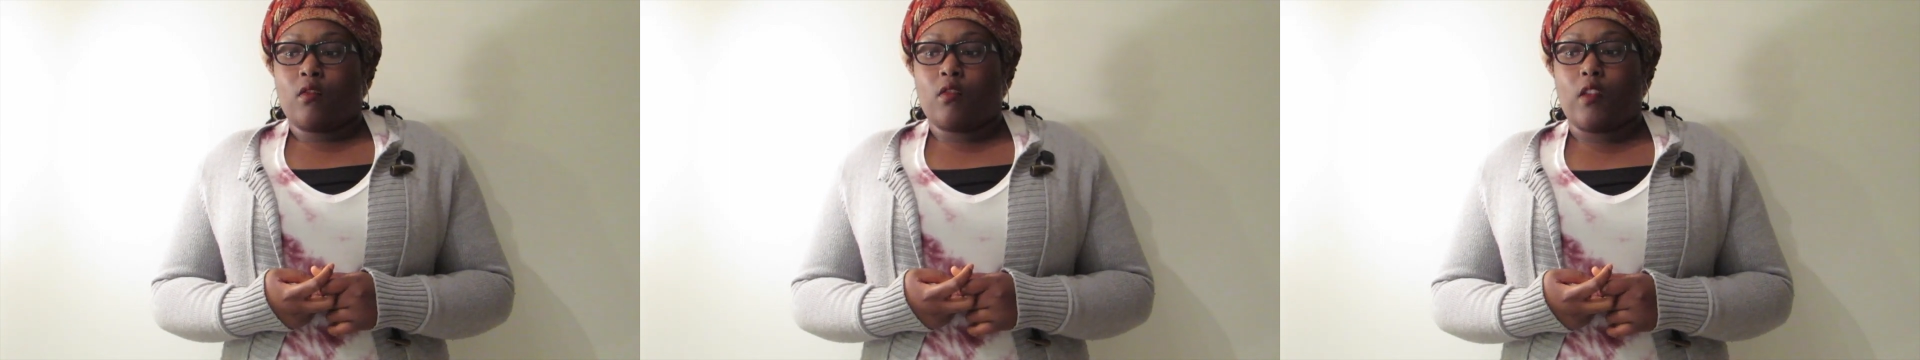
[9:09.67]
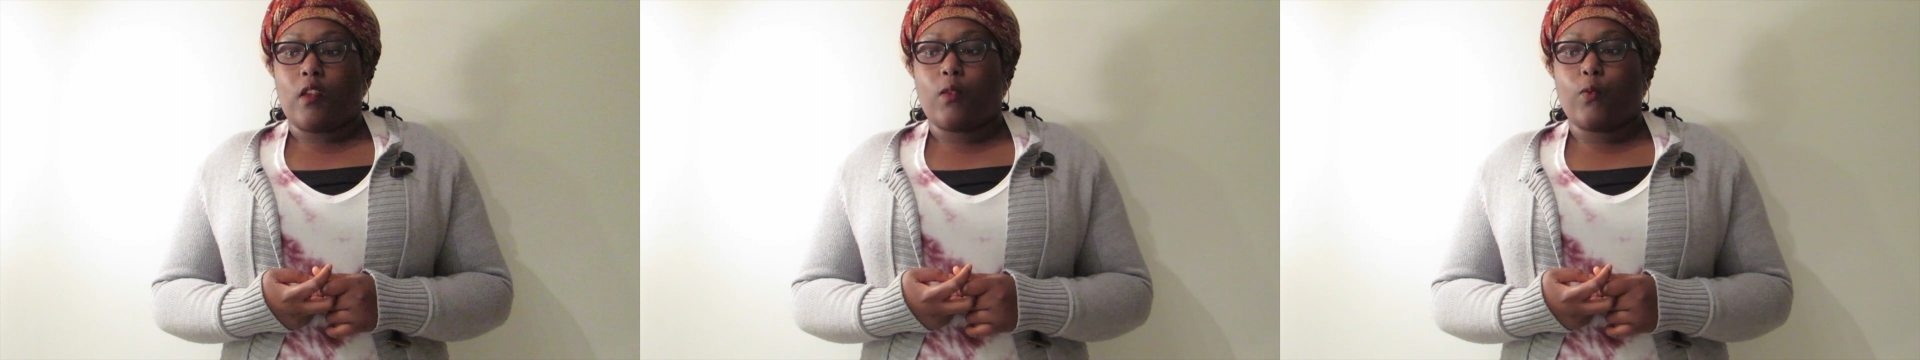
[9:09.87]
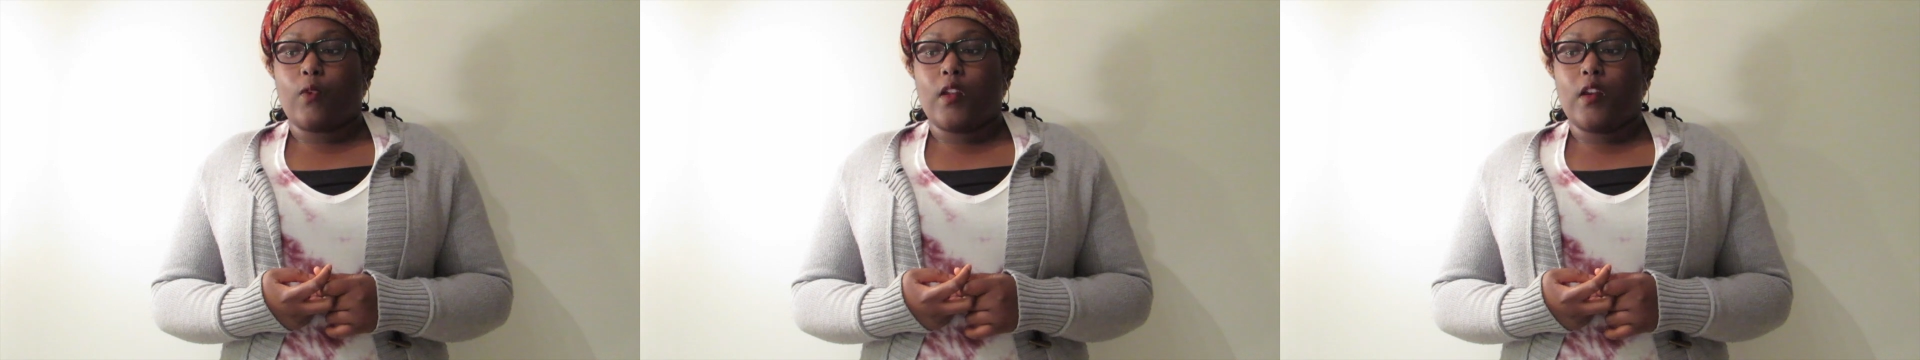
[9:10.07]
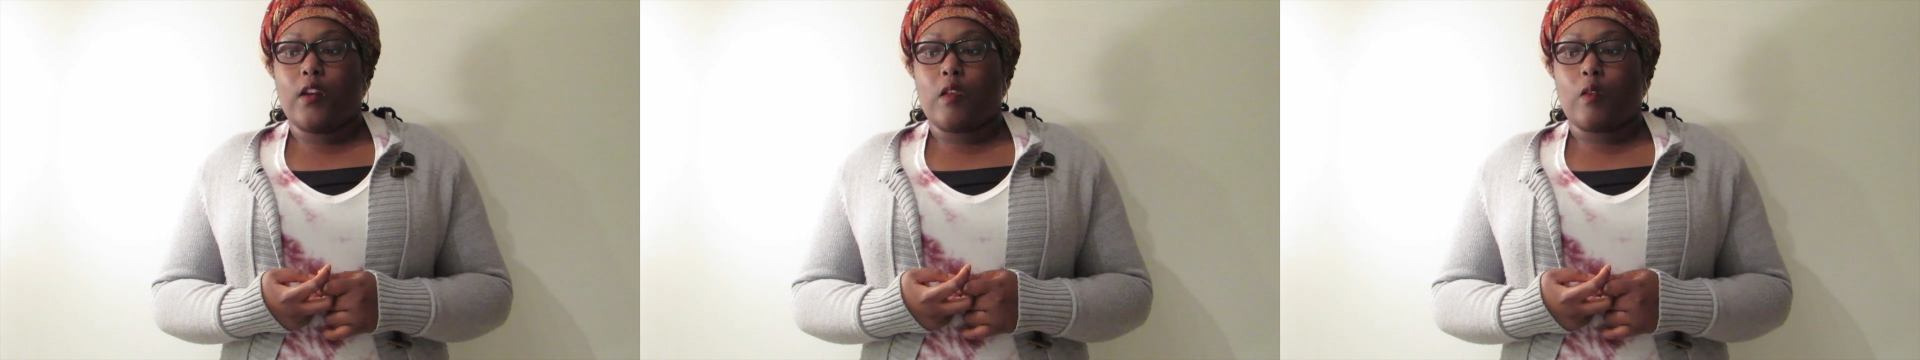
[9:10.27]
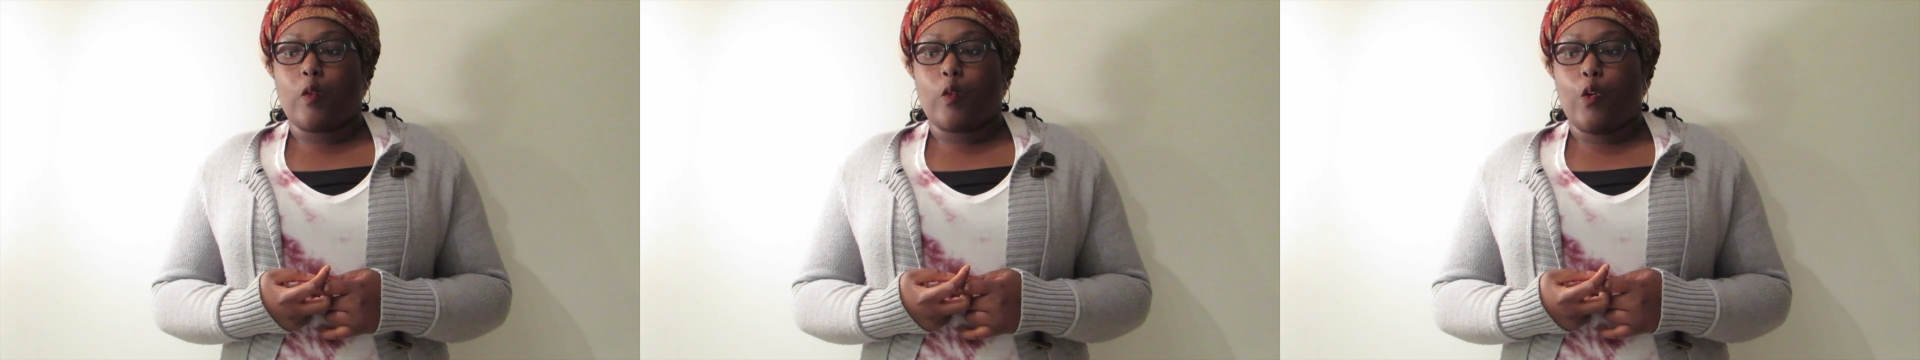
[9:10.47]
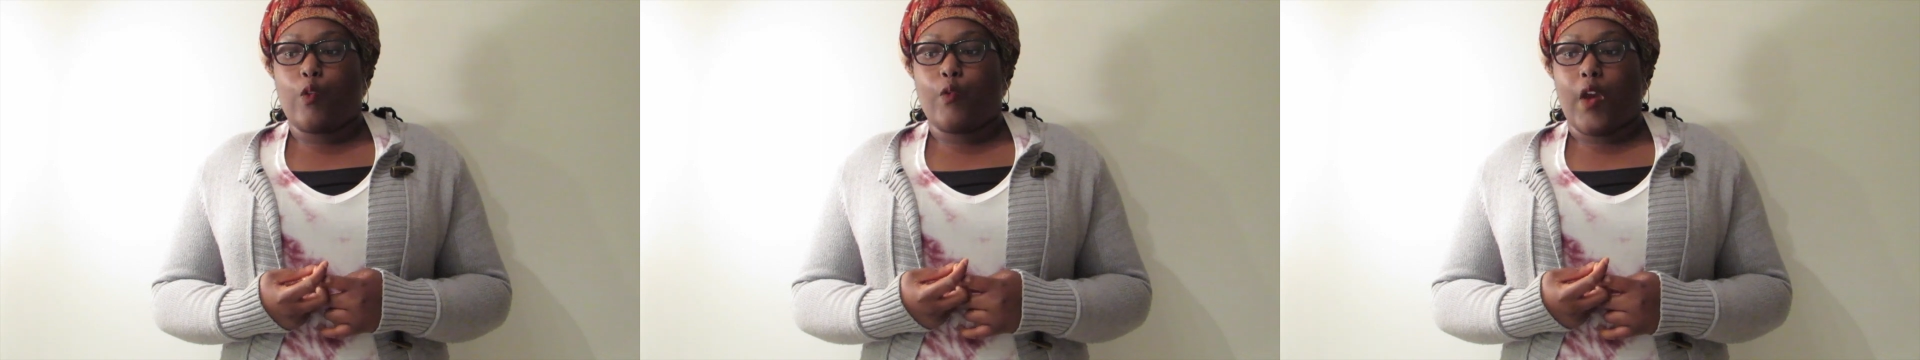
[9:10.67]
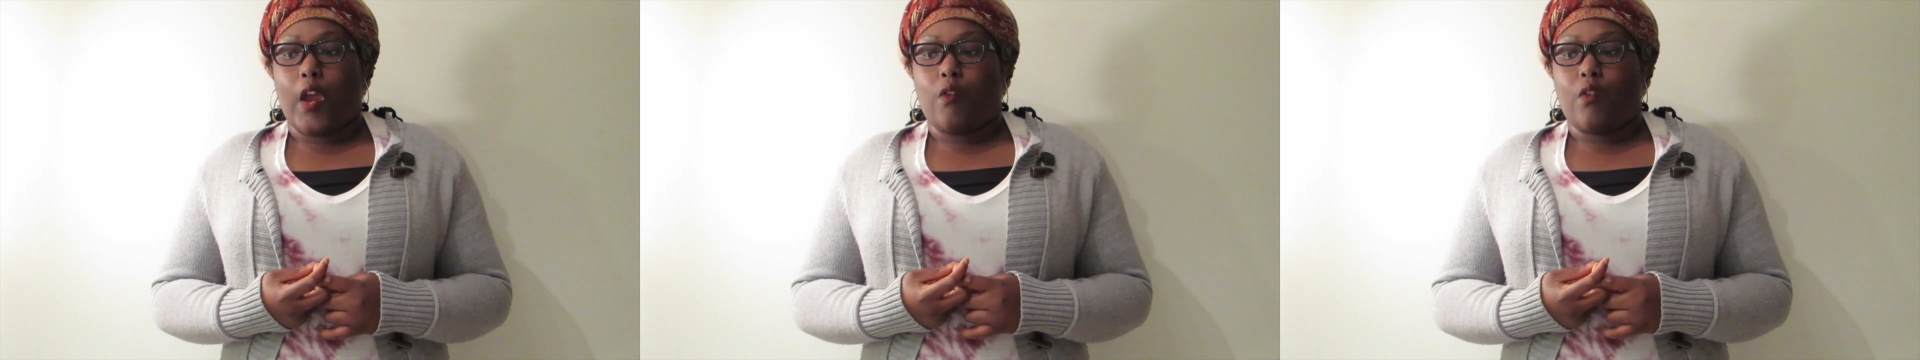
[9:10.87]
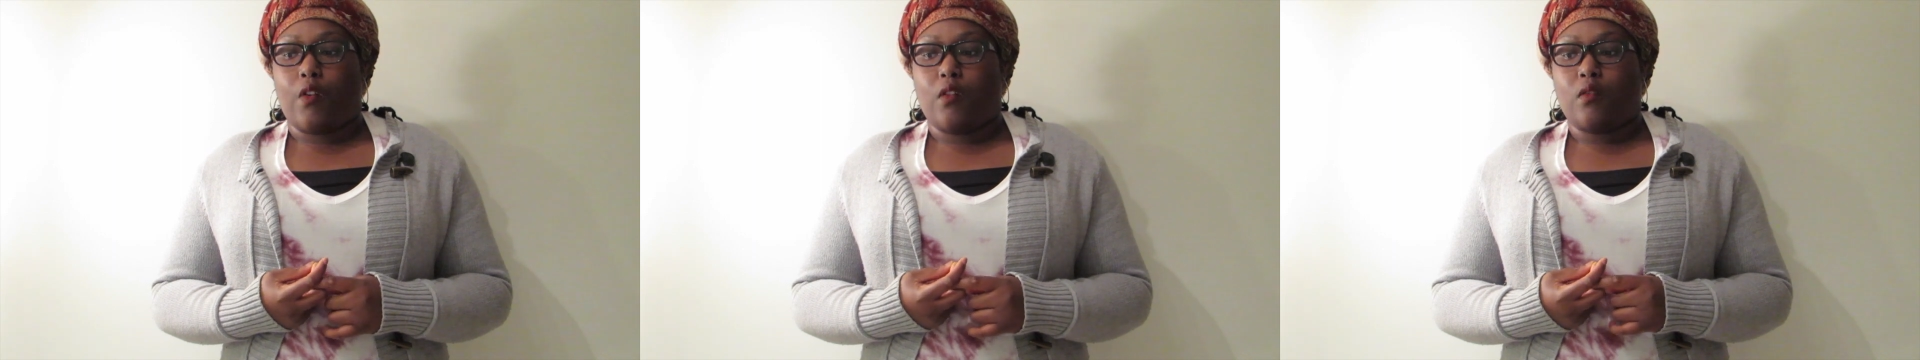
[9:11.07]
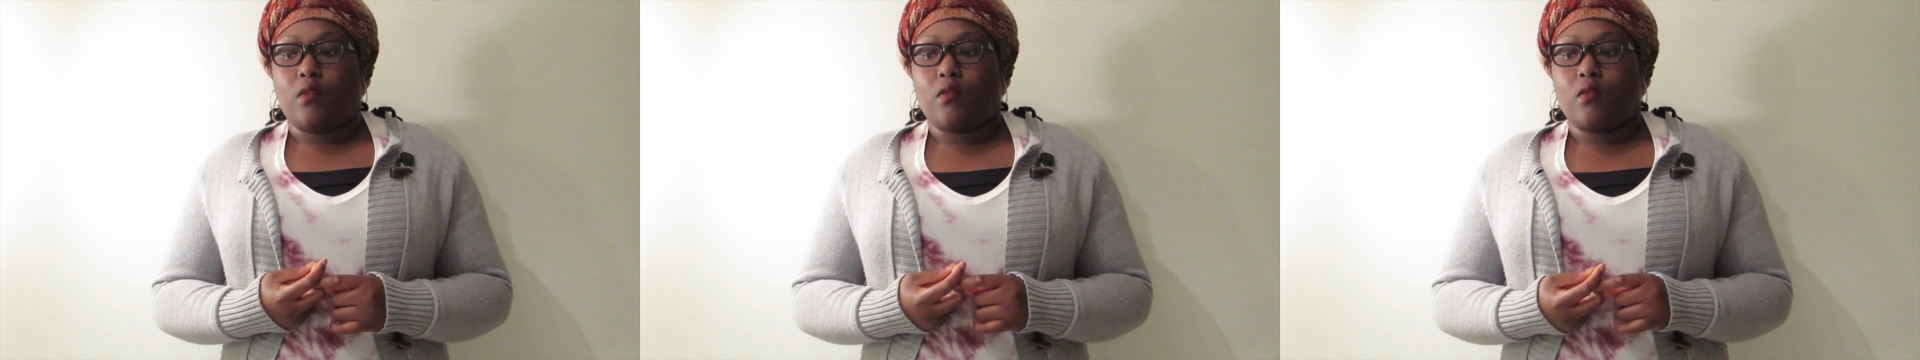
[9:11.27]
This really needs to go viral.